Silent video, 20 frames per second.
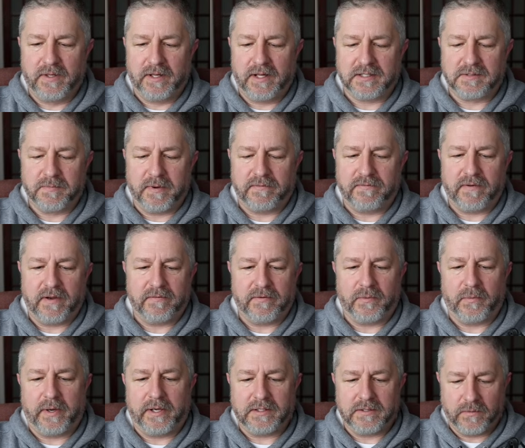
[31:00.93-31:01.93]
That's my
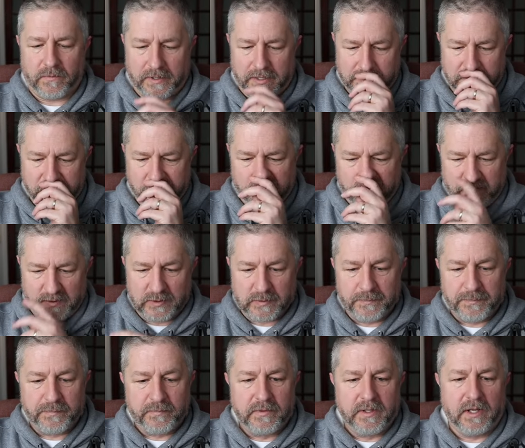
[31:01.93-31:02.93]
favorite way to watch movies.
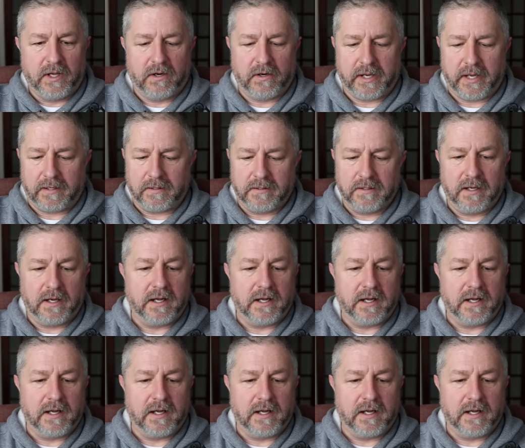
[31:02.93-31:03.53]
Okay,